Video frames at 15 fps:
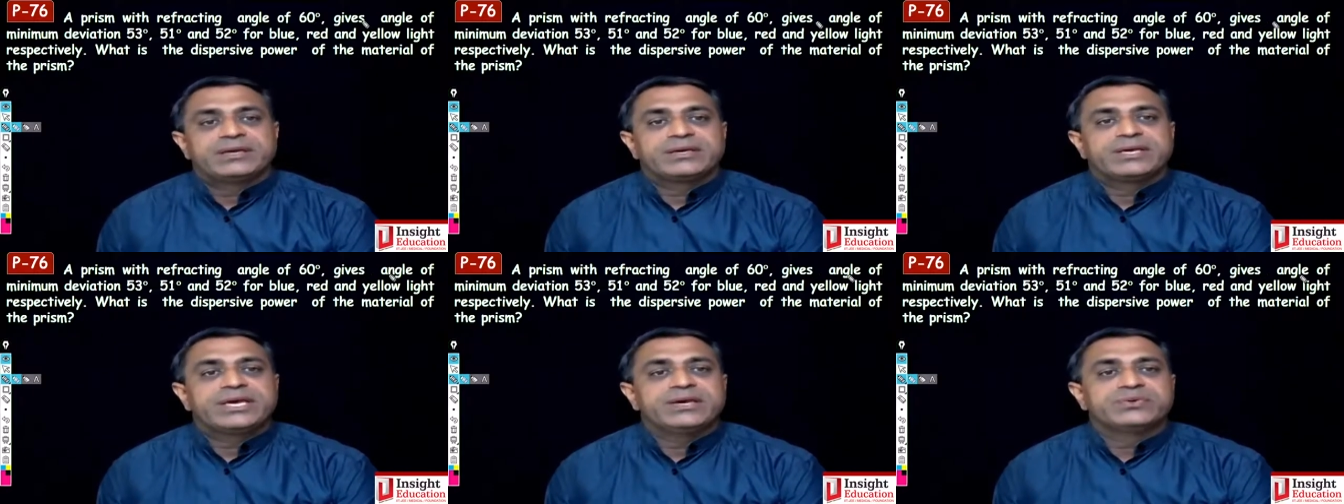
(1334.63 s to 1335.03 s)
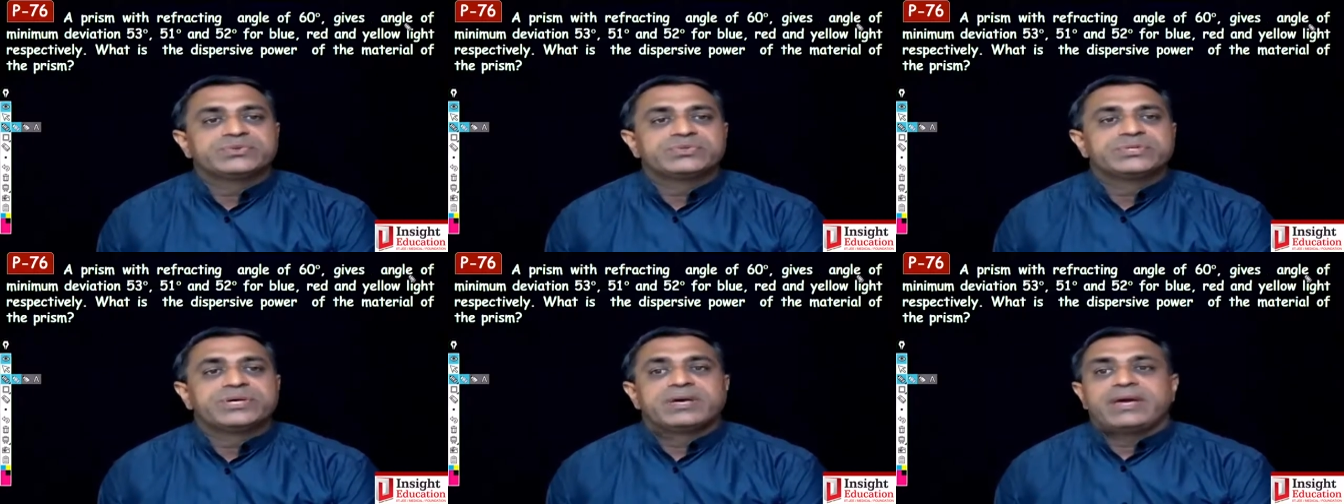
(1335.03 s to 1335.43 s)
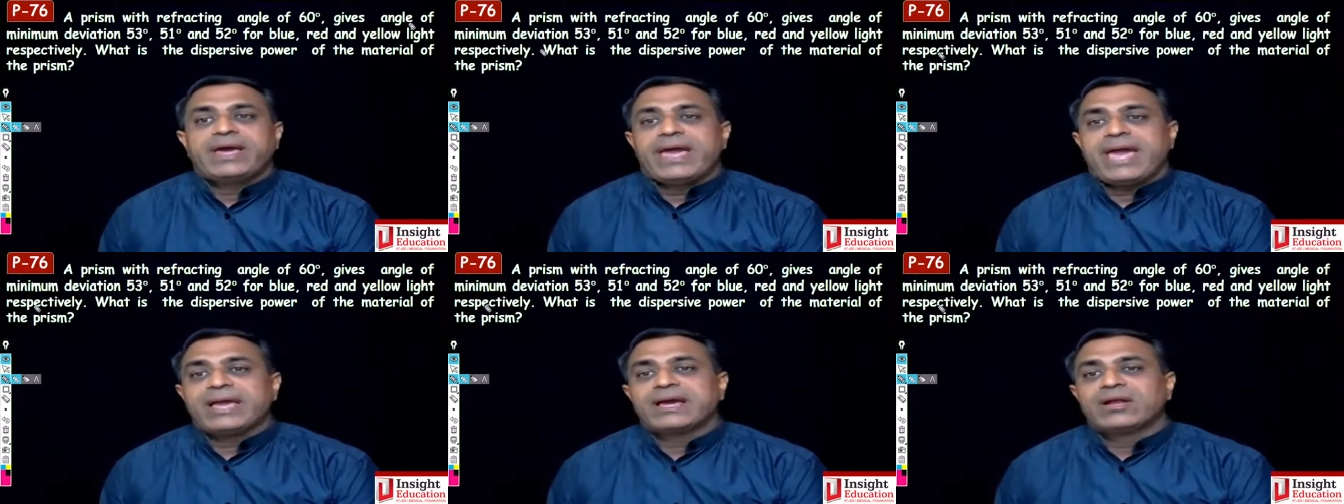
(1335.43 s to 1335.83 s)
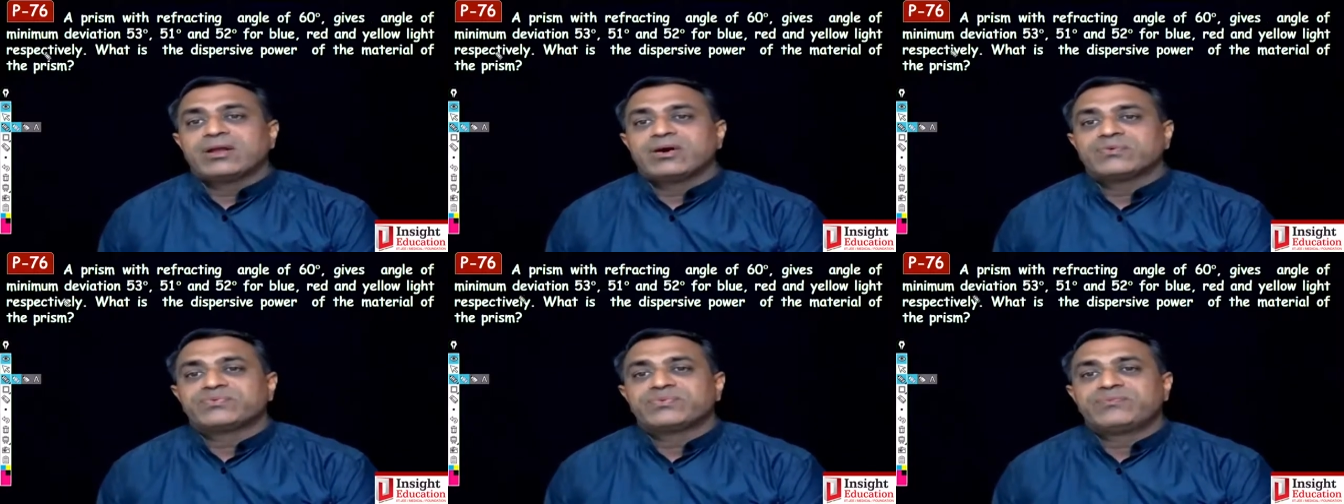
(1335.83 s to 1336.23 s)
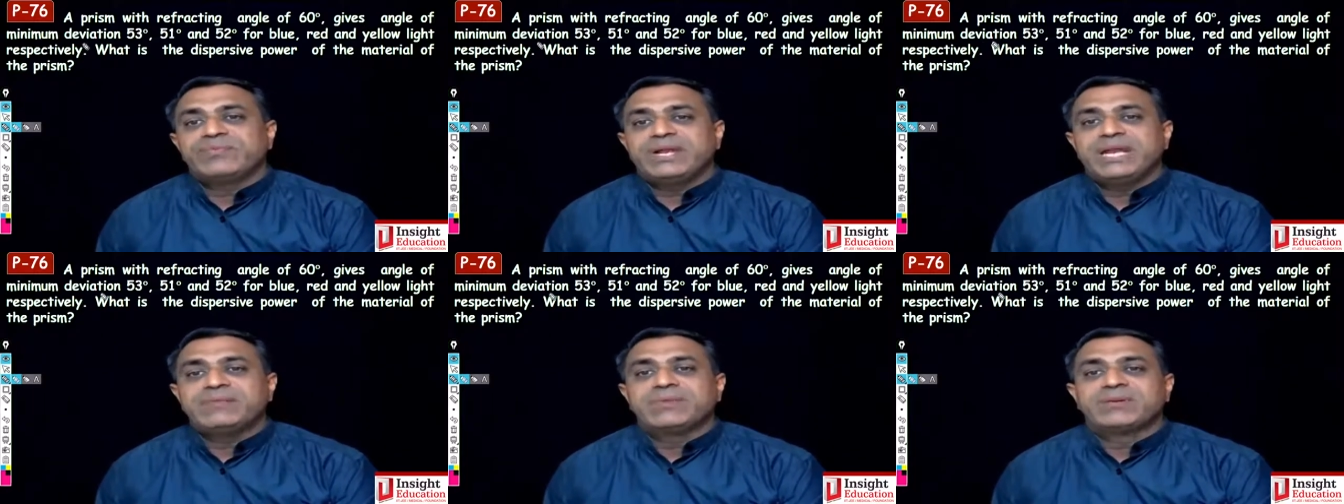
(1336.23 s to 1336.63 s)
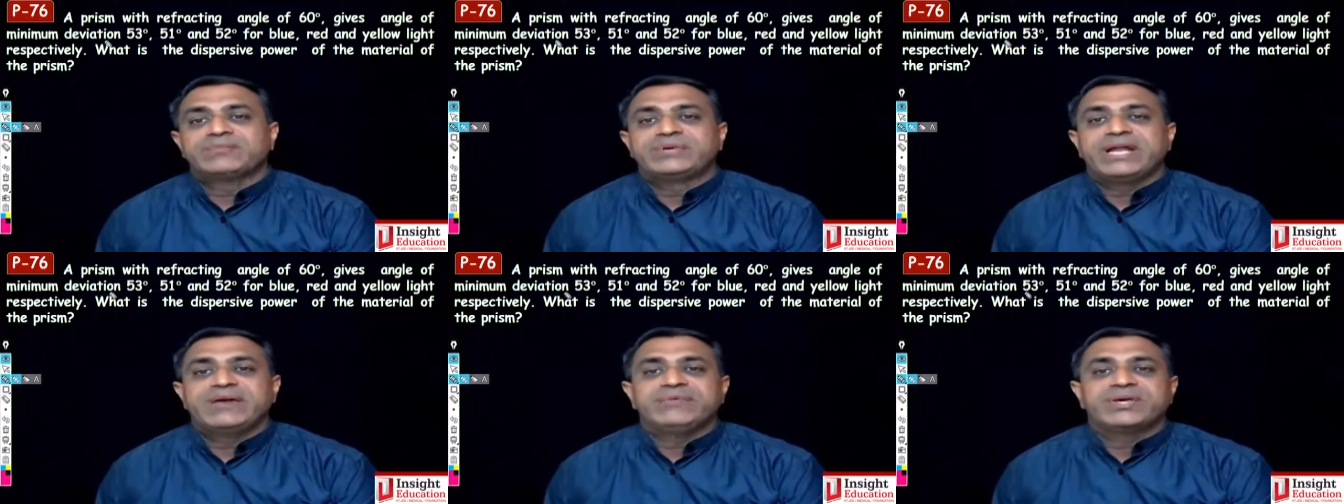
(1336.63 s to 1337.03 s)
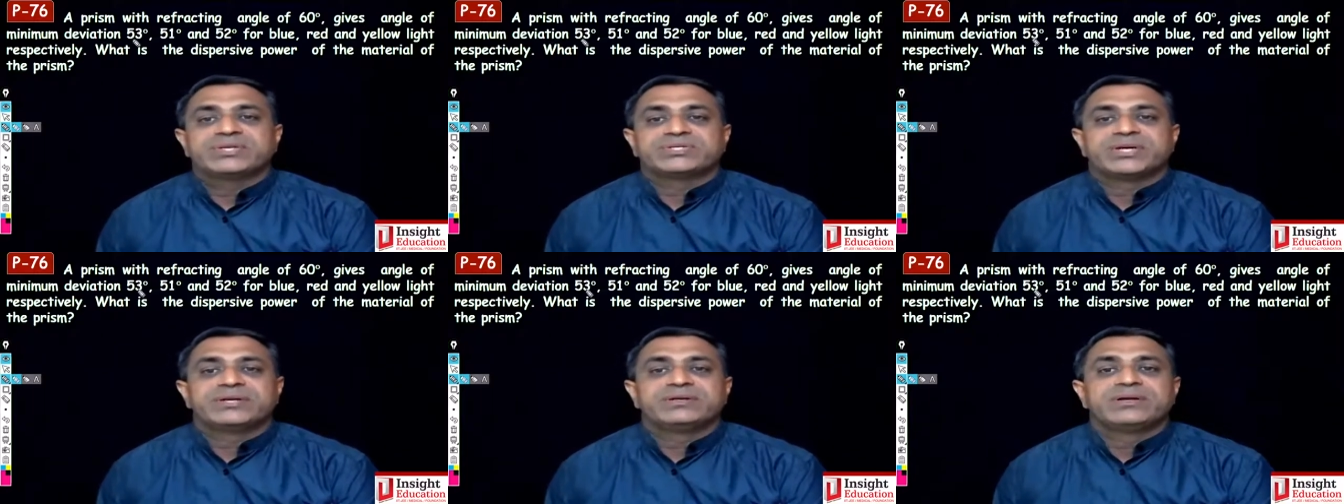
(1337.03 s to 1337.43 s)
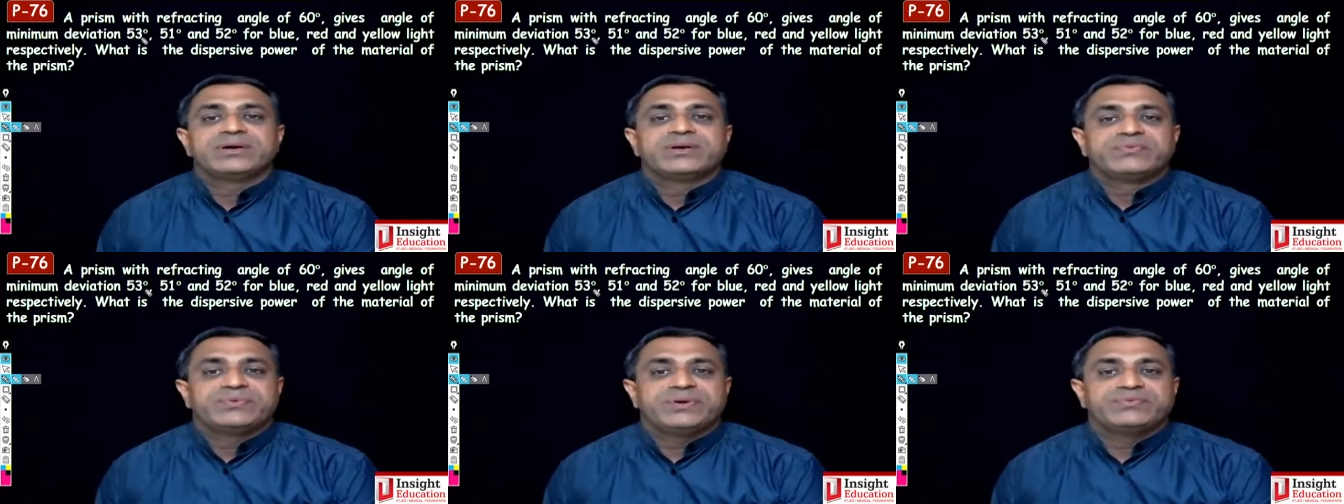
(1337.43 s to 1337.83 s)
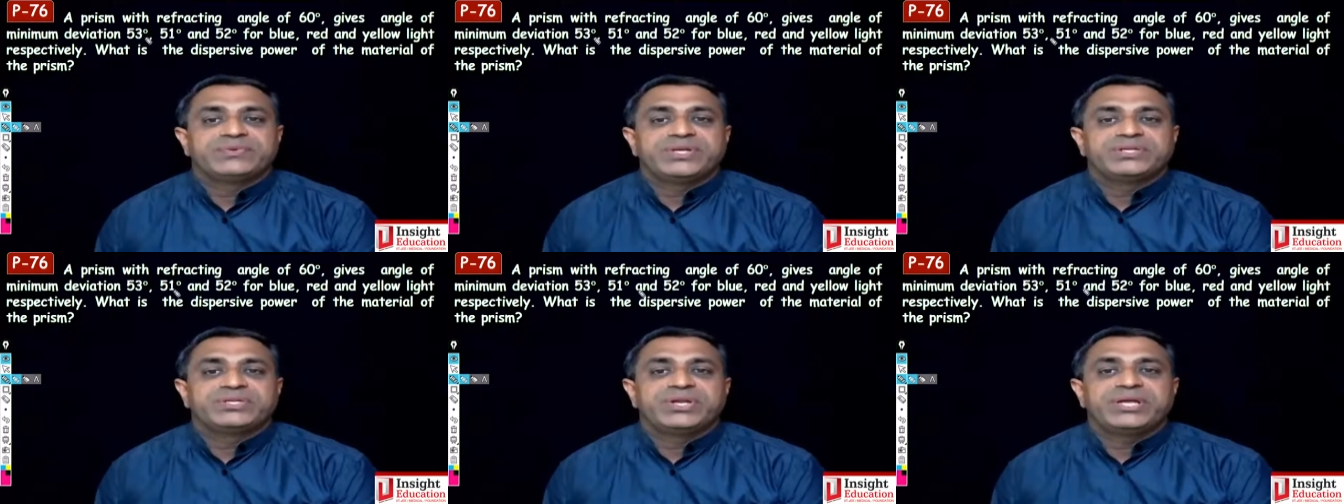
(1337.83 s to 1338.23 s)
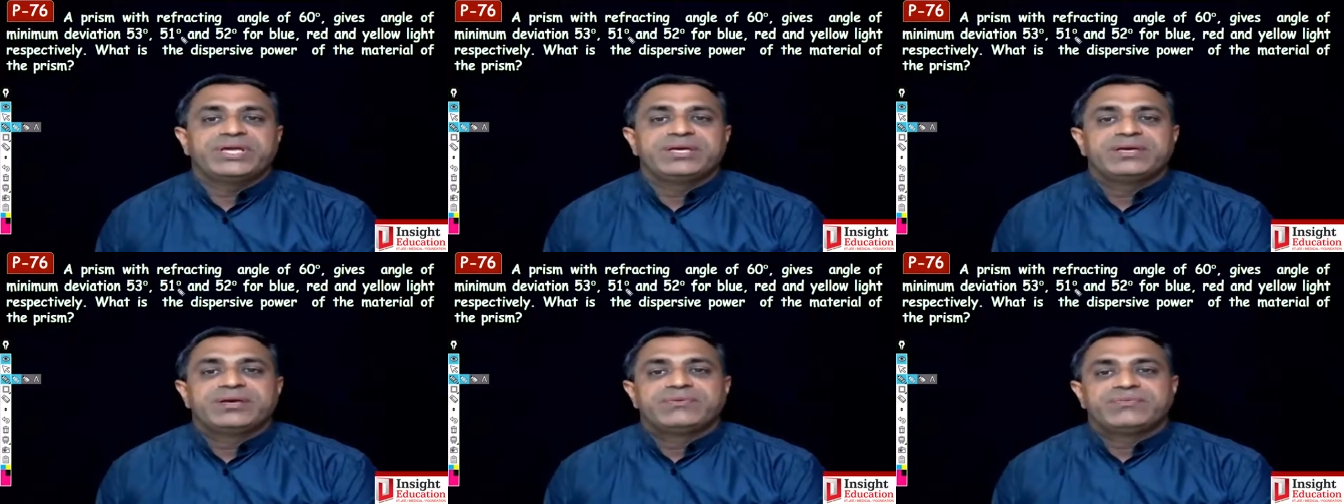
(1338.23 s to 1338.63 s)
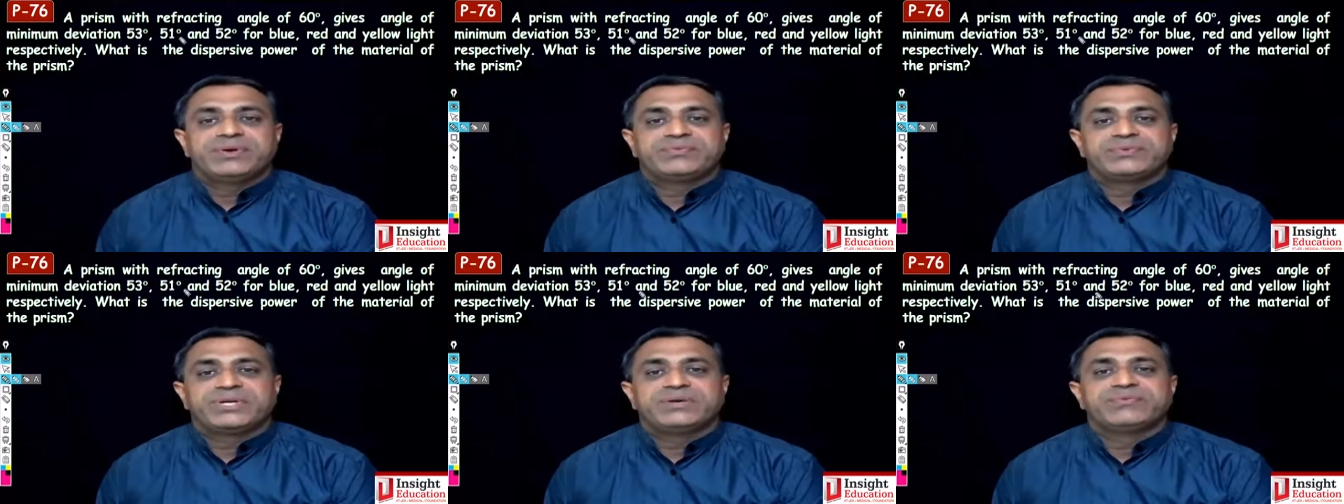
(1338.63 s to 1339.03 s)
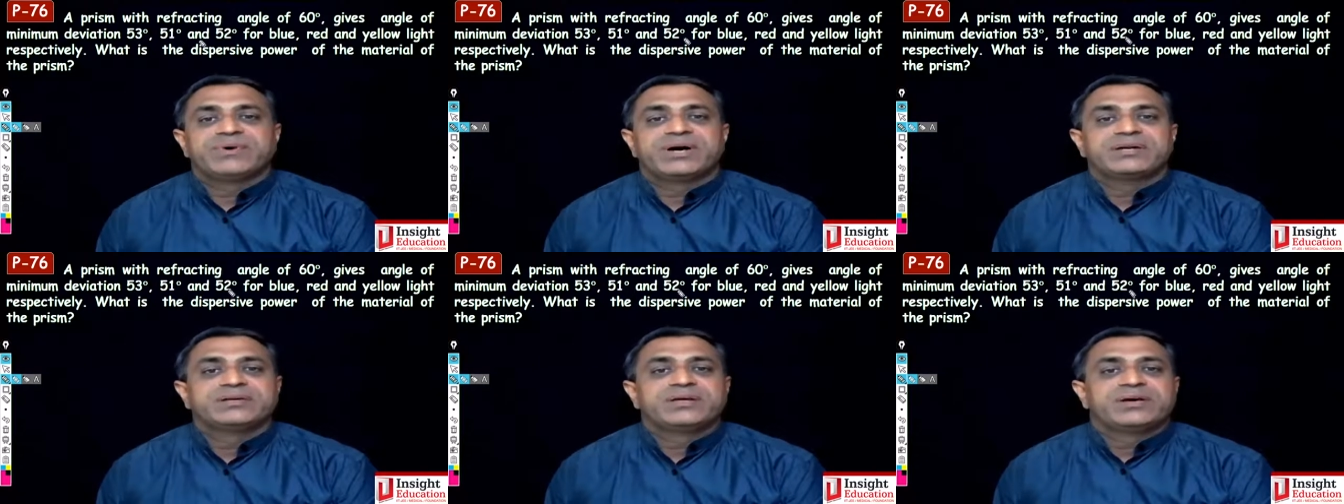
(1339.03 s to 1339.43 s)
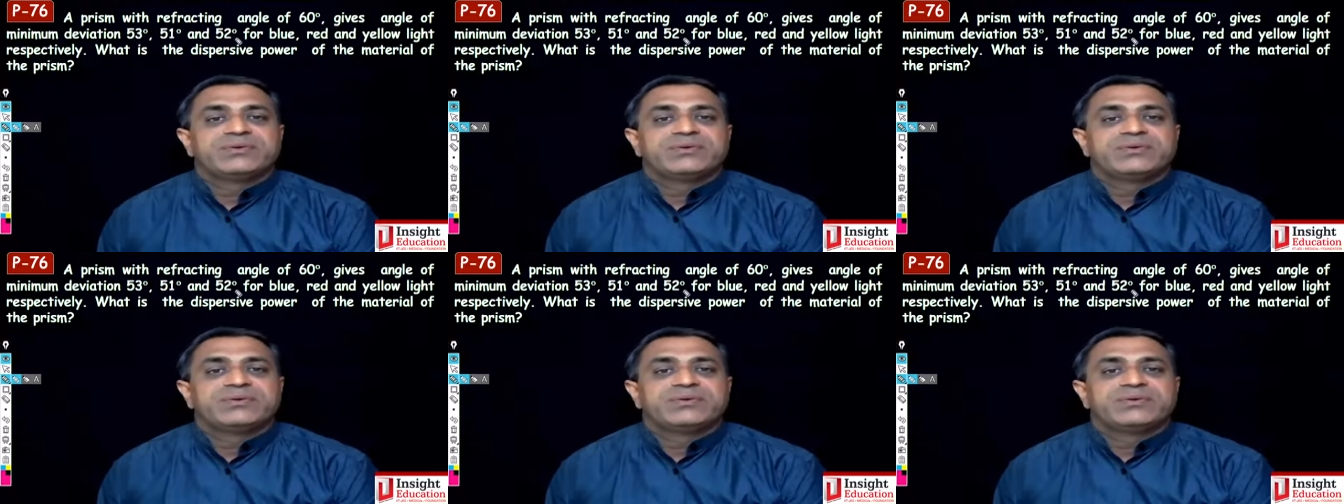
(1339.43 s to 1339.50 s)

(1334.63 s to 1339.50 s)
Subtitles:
gives angle of minimum deviation 53, 51,